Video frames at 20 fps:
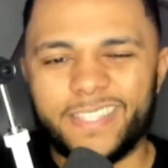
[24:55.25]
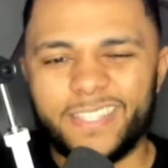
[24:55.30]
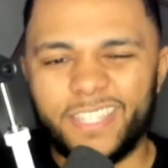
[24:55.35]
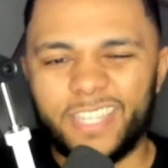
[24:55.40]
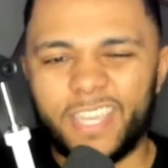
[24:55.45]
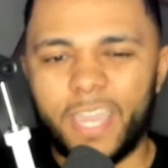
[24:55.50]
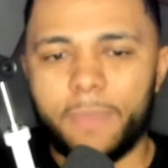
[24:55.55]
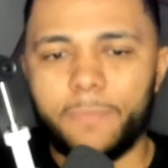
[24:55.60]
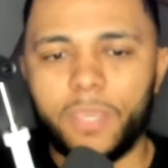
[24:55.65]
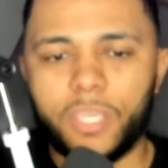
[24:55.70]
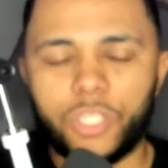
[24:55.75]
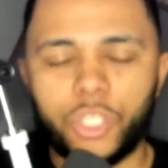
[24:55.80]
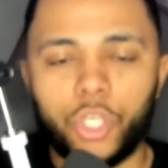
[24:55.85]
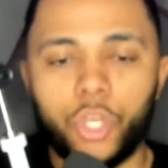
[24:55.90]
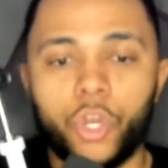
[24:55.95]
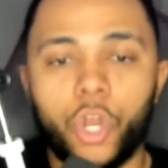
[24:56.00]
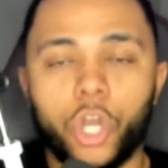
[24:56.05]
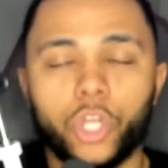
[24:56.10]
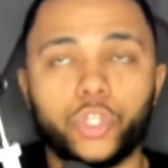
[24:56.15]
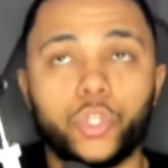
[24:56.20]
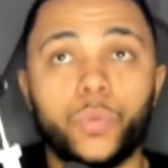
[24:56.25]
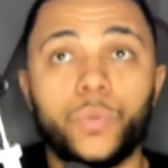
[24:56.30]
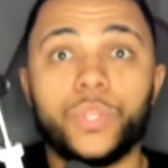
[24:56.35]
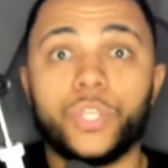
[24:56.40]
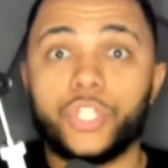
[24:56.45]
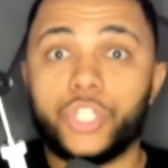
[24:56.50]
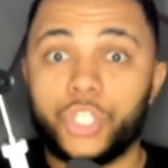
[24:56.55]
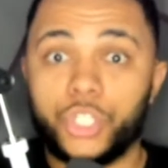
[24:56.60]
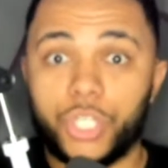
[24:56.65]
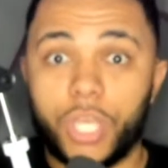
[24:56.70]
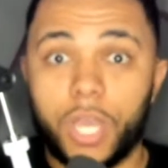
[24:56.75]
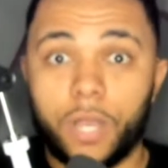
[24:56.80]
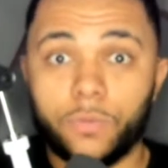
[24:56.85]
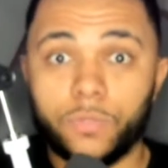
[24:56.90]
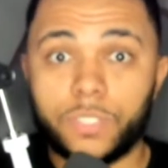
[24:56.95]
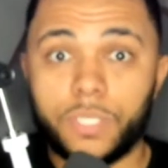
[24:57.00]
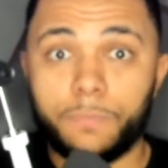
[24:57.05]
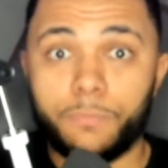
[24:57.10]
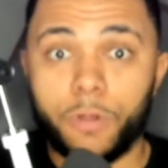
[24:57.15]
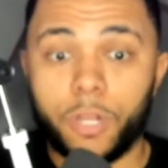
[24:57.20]
Do you get me? You're not doing the
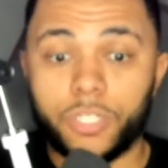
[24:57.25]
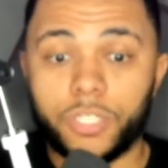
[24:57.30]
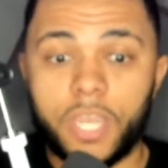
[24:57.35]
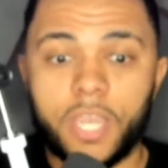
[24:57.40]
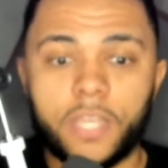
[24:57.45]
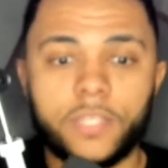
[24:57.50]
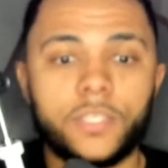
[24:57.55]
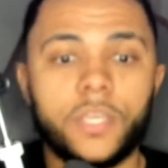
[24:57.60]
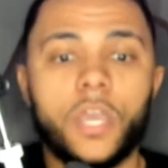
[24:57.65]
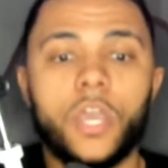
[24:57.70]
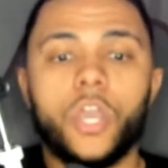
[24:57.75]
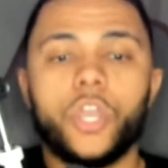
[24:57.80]
Chelsea project.